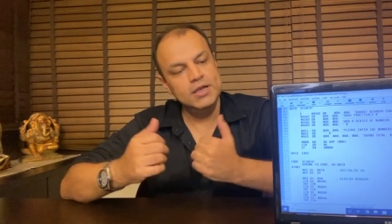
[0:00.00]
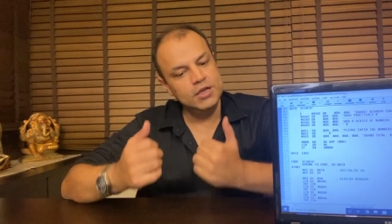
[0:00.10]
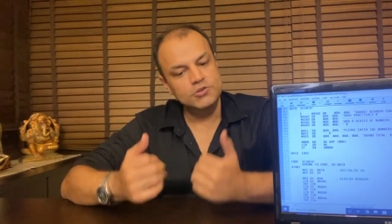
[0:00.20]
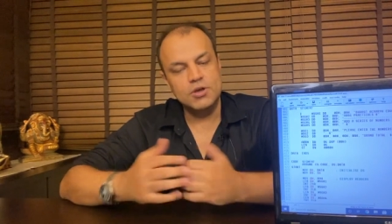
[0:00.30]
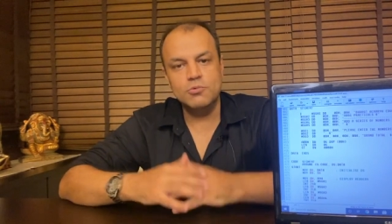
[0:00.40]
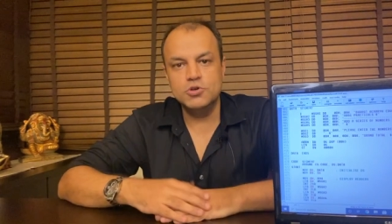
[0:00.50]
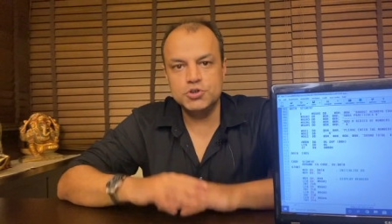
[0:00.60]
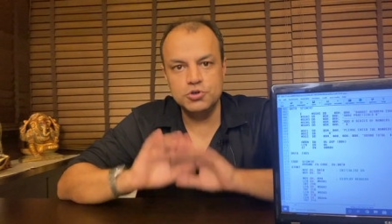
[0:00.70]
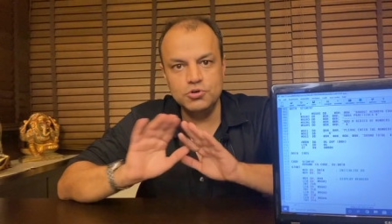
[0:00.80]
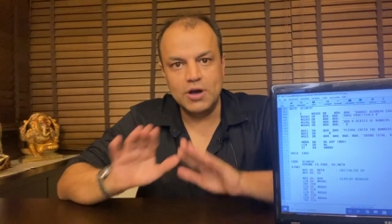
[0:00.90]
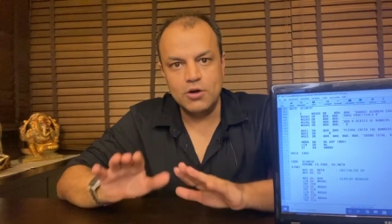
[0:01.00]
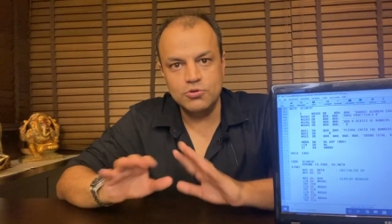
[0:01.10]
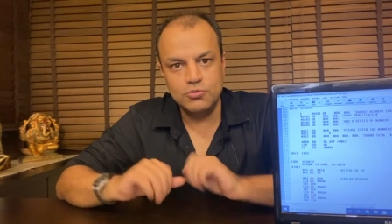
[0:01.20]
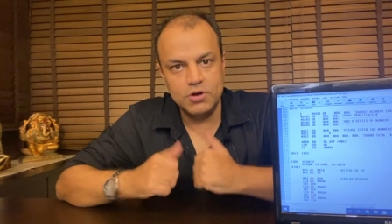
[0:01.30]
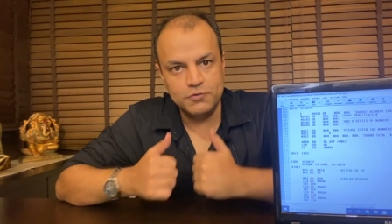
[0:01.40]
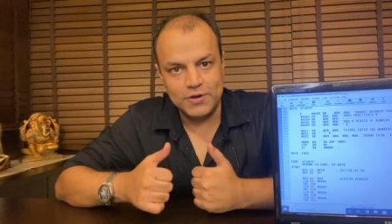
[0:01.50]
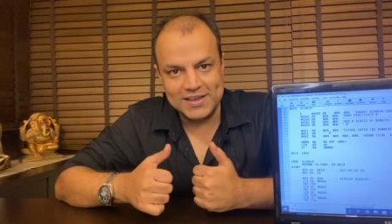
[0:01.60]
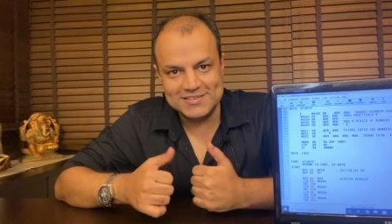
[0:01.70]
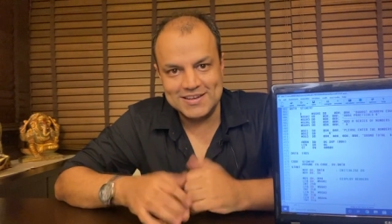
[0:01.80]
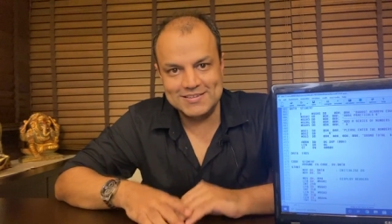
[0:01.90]
So I'm going to show you how to do it for
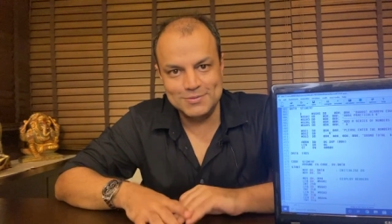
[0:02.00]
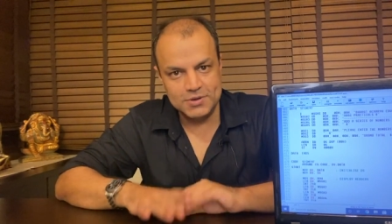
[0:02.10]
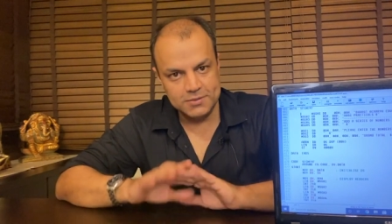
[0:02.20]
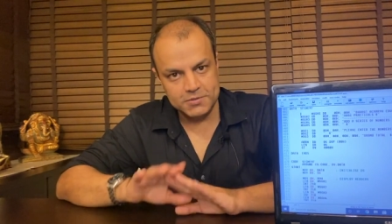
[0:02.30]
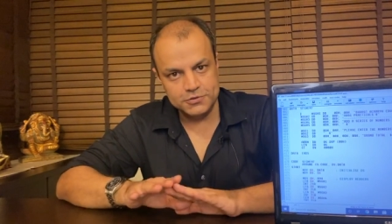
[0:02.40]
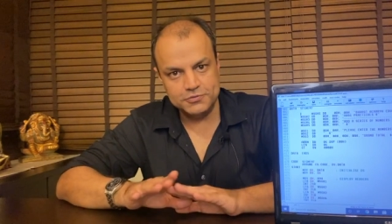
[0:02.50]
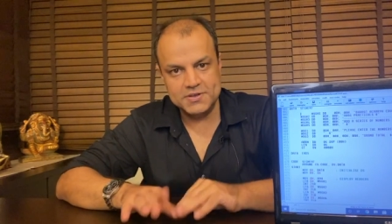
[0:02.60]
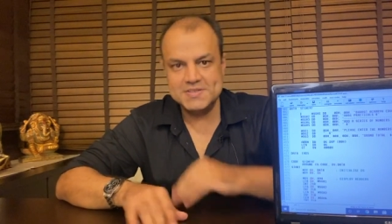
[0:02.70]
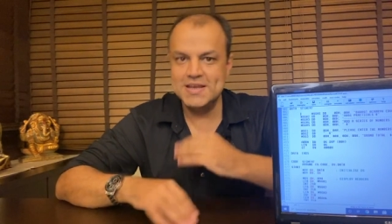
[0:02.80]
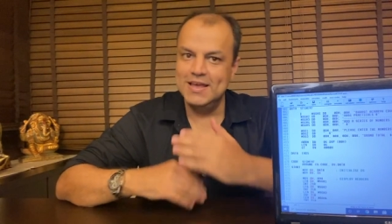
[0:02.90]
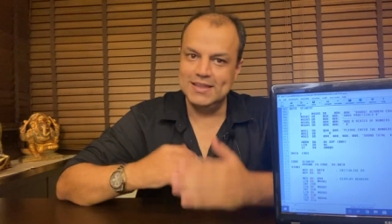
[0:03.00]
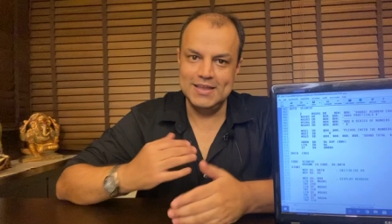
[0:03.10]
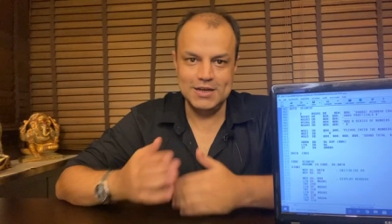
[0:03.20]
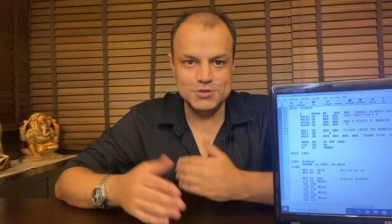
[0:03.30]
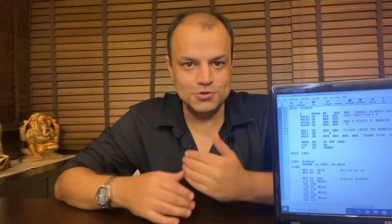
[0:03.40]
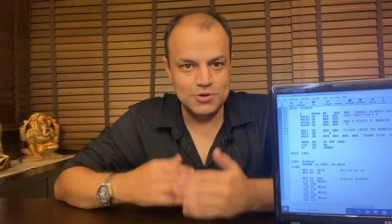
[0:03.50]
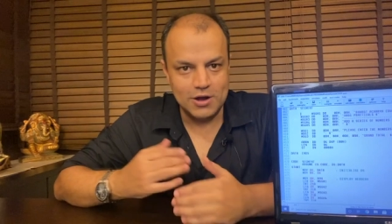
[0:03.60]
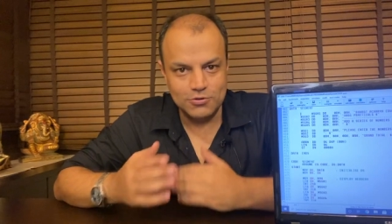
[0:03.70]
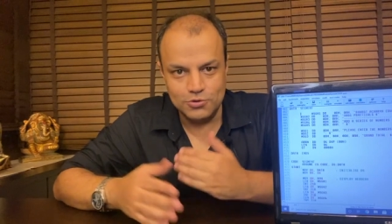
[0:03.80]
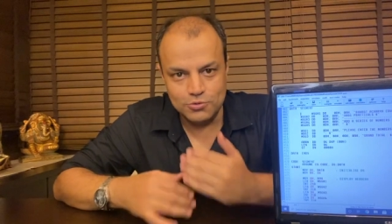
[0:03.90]
hexadecimal numbers first, then I'll show you
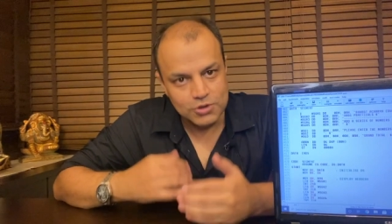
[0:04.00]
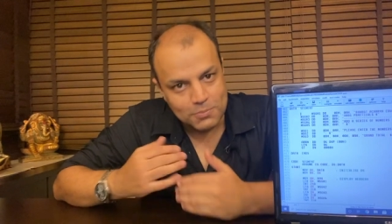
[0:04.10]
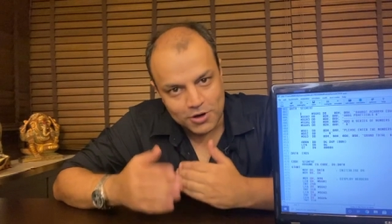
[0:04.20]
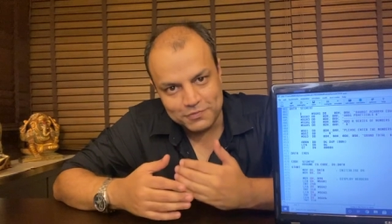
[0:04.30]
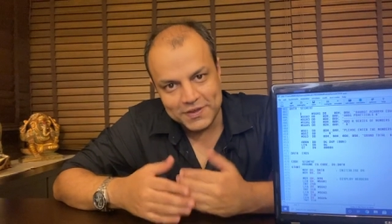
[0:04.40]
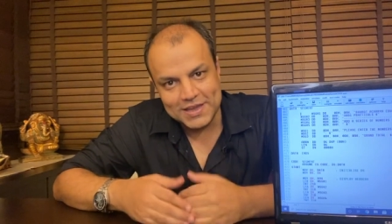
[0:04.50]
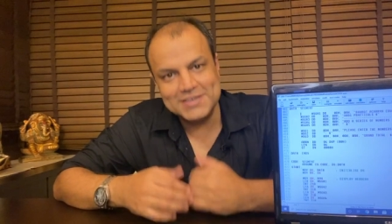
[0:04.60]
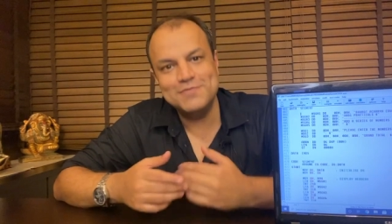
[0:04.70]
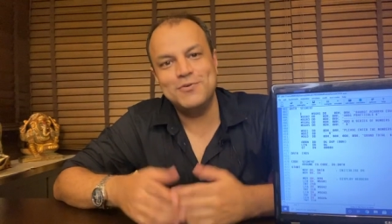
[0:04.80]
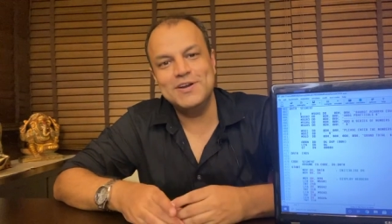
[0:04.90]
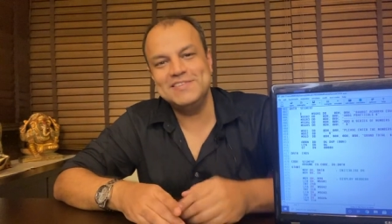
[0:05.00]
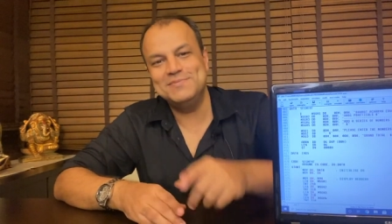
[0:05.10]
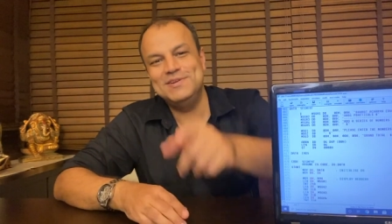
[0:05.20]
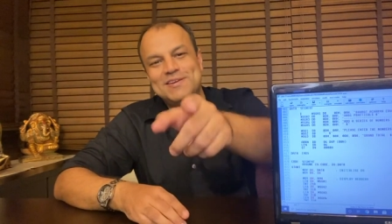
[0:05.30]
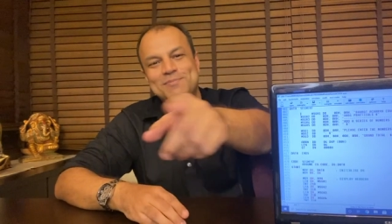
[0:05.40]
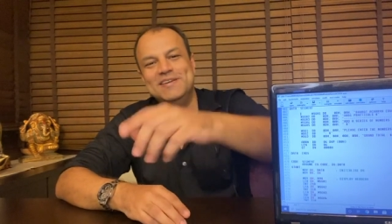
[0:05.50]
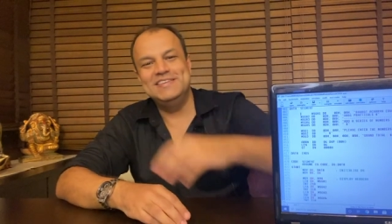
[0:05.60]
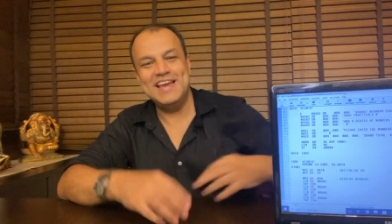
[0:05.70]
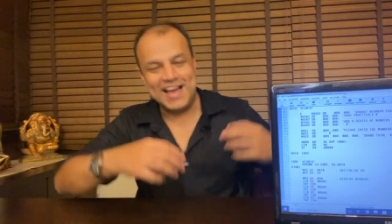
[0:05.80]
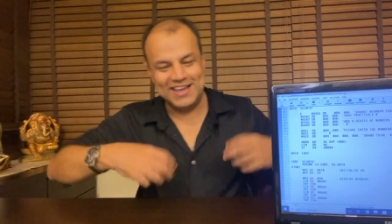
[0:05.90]
how to do the modification for decimal numbers.
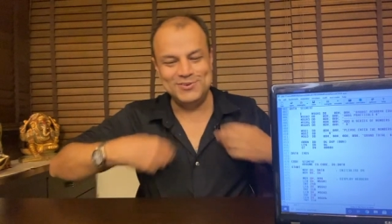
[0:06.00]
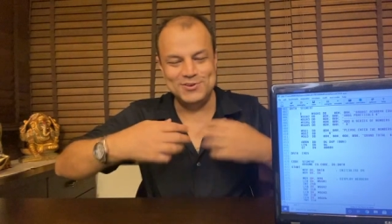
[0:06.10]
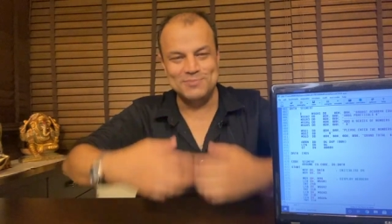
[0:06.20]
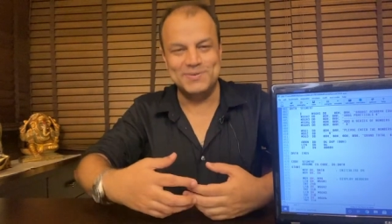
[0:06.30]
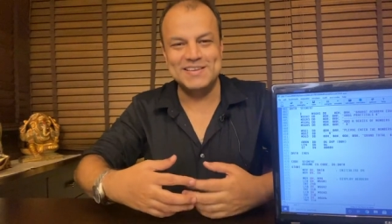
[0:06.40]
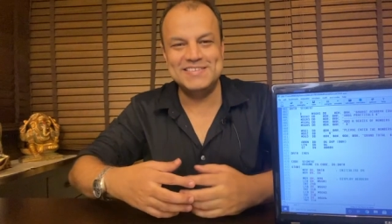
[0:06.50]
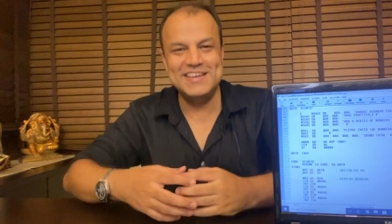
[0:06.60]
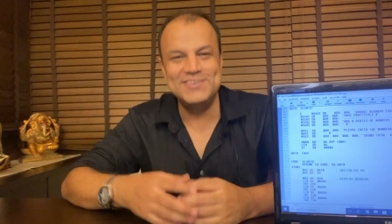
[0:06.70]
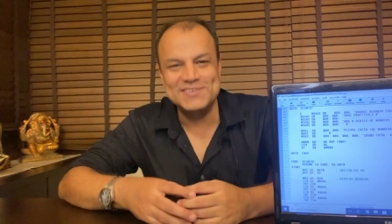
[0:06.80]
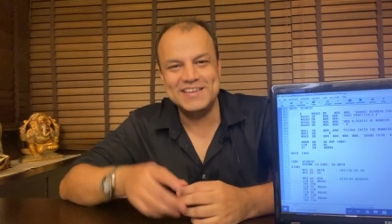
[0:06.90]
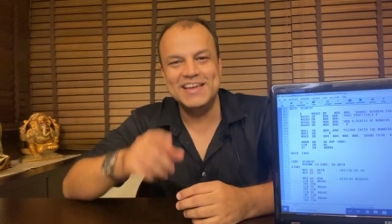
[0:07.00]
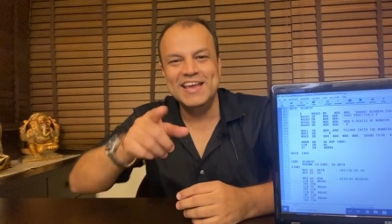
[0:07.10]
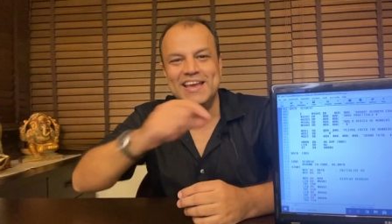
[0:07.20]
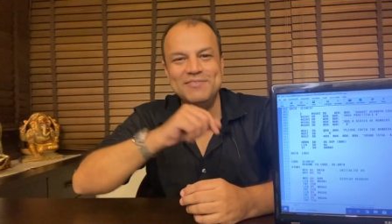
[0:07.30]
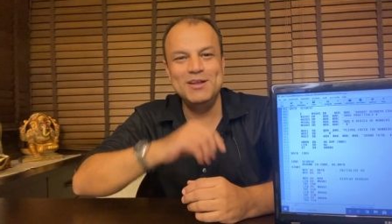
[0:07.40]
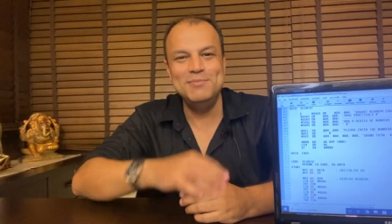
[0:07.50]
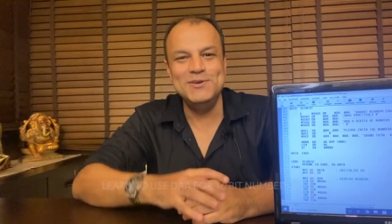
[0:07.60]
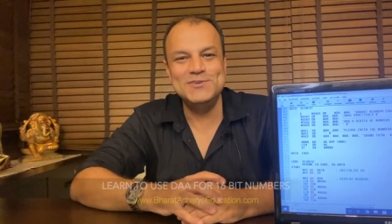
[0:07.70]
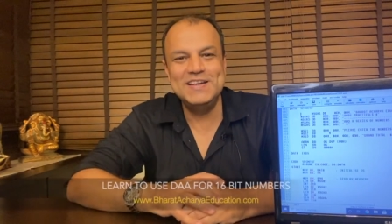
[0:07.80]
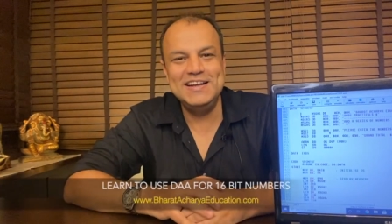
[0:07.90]
Yeah, I know you're bursting to say we'll be
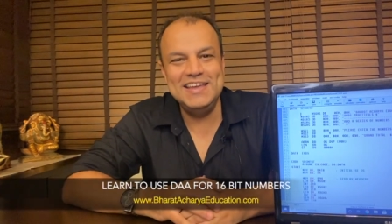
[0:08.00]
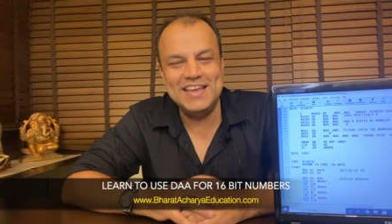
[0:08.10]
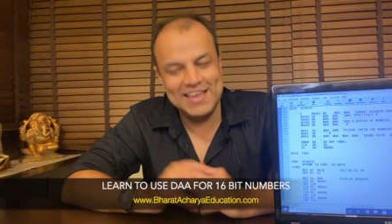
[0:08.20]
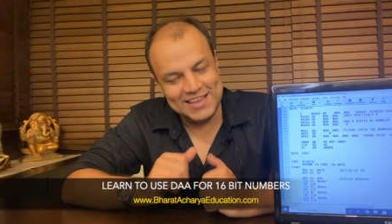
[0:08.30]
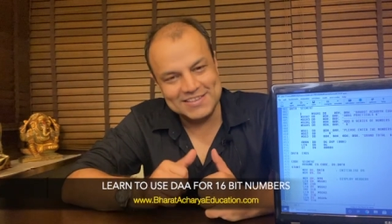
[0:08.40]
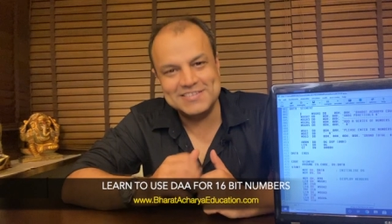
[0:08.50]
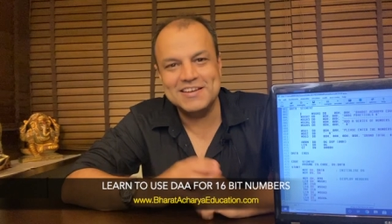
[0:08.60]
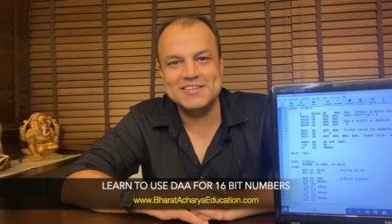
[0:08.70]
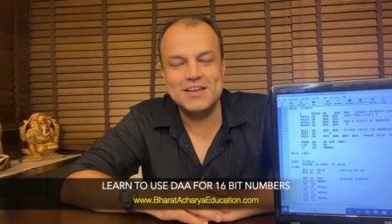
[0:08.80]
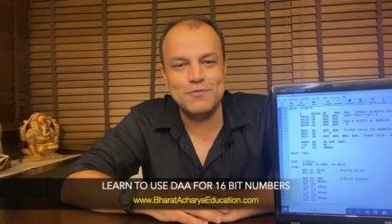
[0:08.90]
using DA instruction.